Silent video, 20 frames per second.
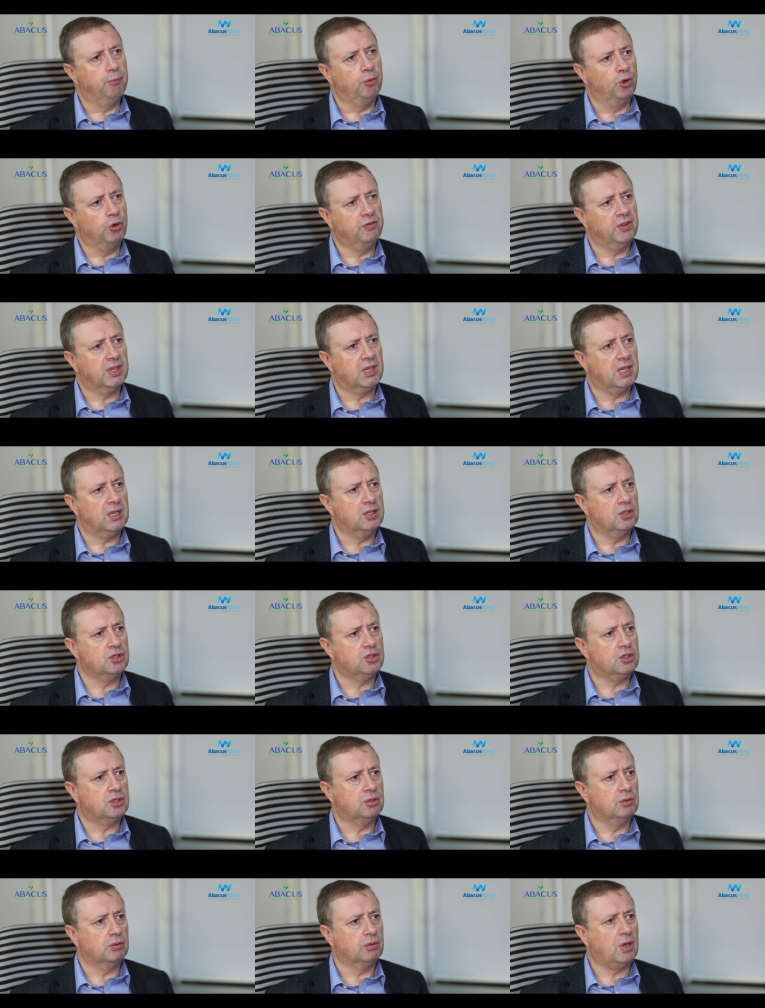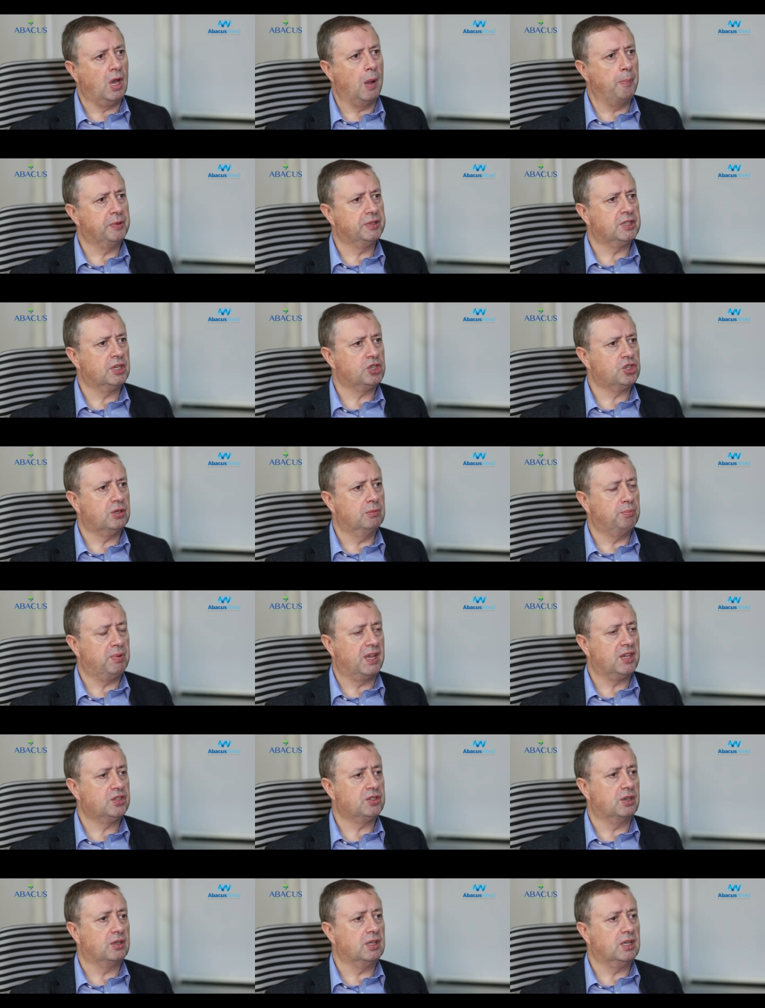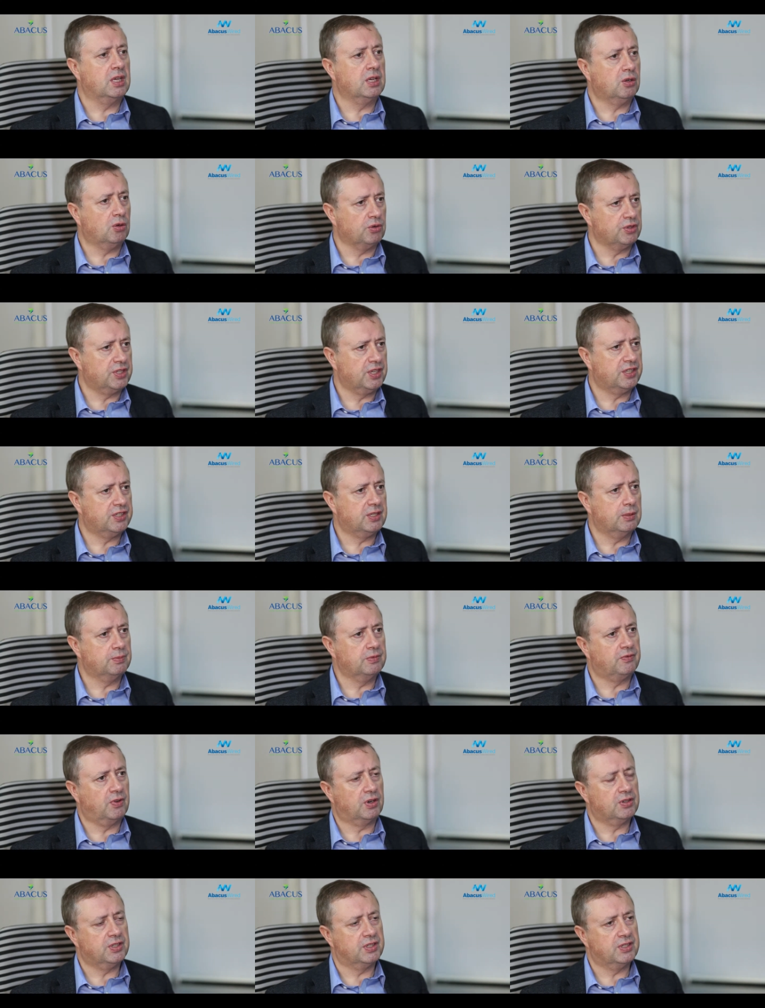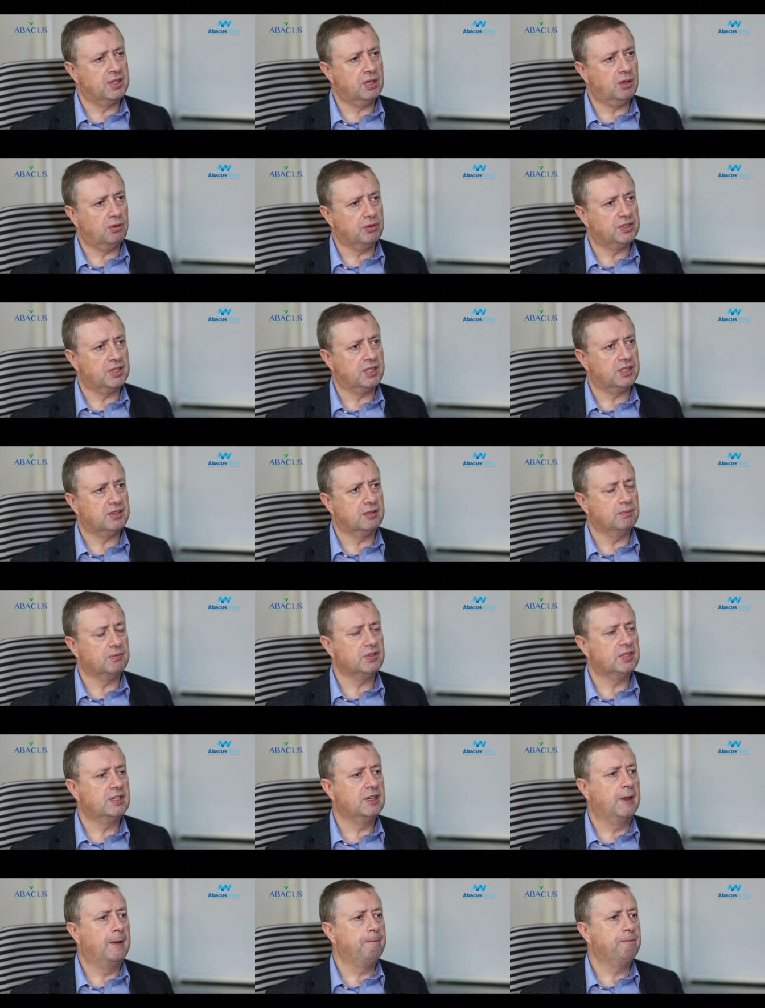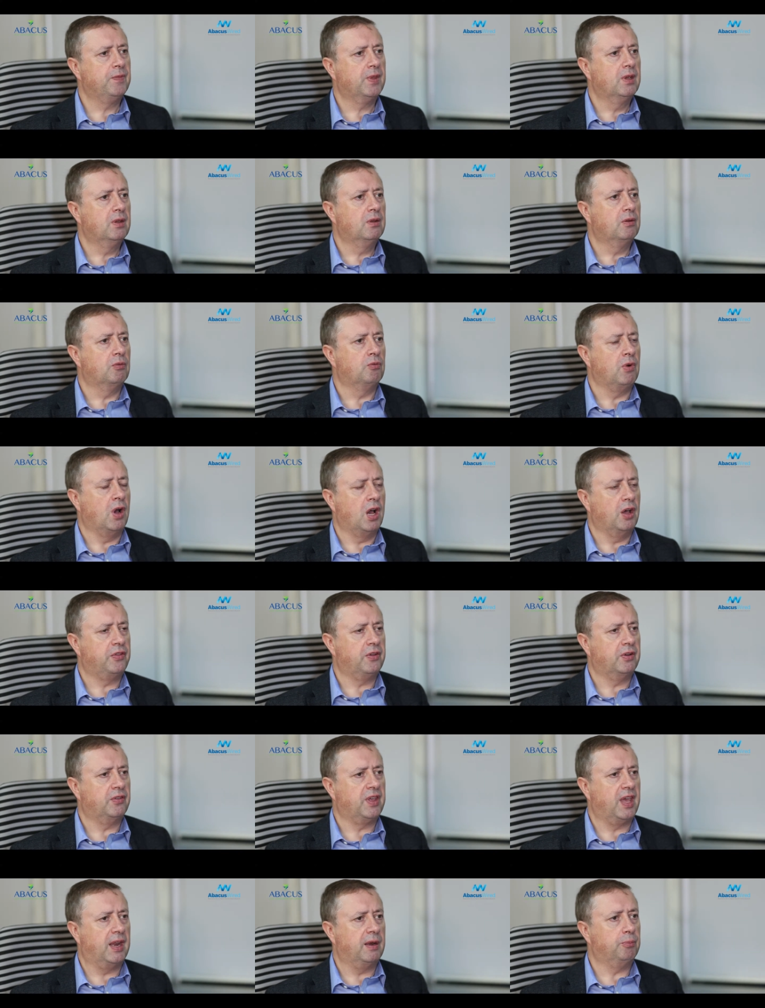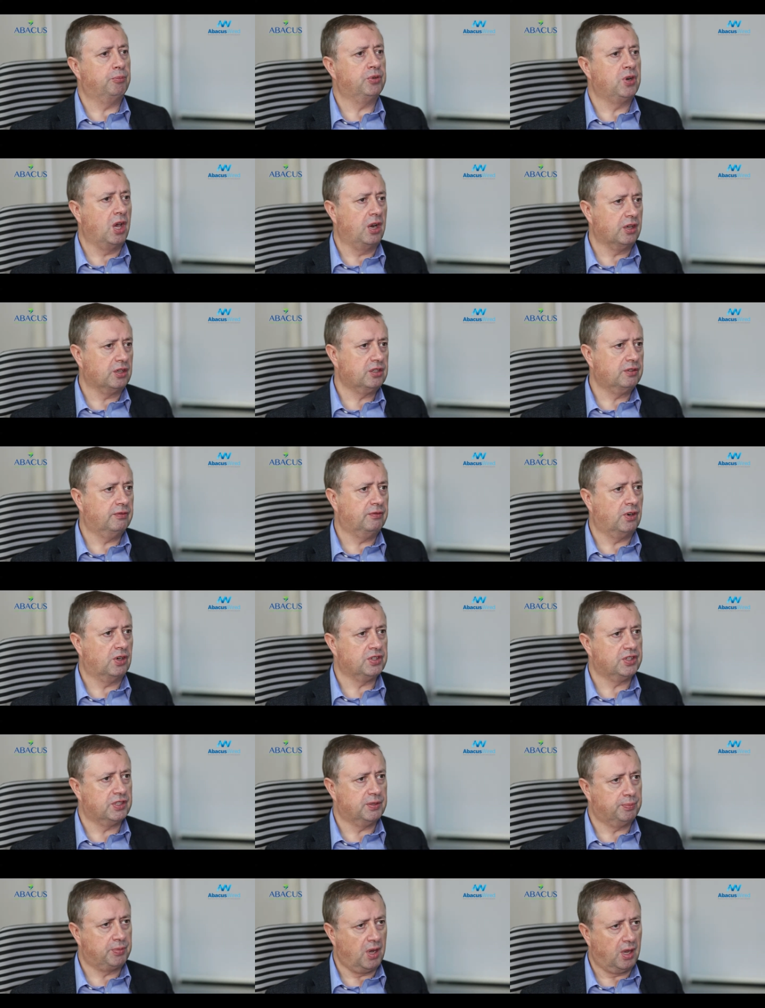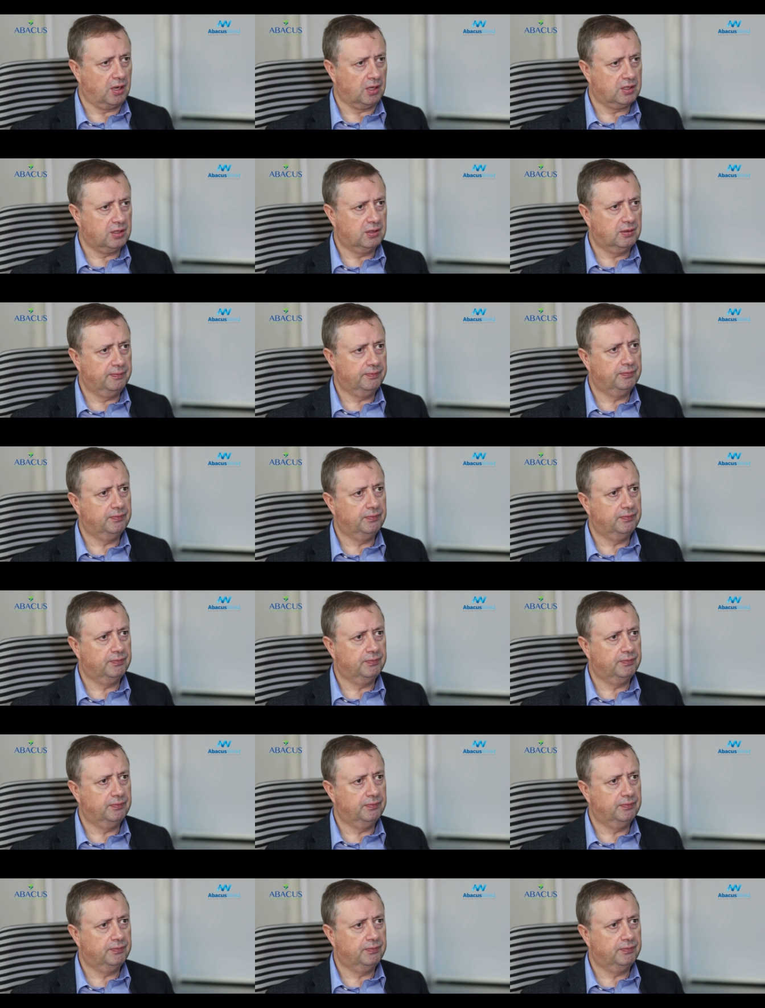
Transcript: moving into competition based on ecosystems versus ecosystems rather than product versus product.